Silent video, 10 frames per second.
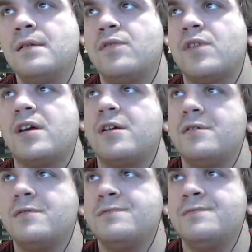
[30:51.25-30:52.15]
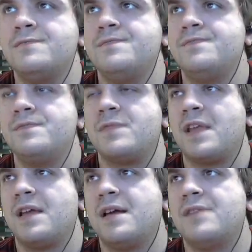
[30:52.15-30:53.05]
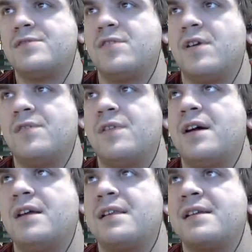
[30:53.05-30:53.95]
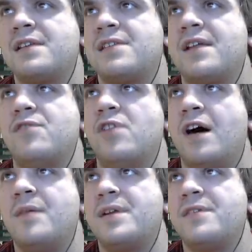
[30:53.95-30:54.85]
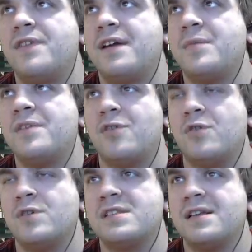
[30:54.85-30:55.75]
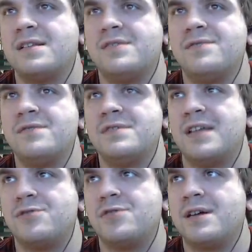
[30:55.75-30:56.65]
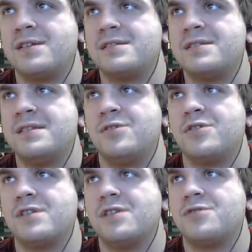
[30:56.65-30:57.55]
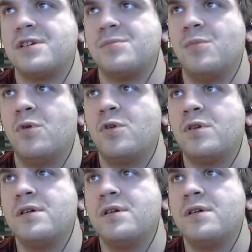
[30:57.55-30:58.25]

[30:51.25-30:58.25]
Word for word: Fair. I've never. I'm not like not that I've not been a fan, but I've always liked soundtracks, lyrical soundtracks more.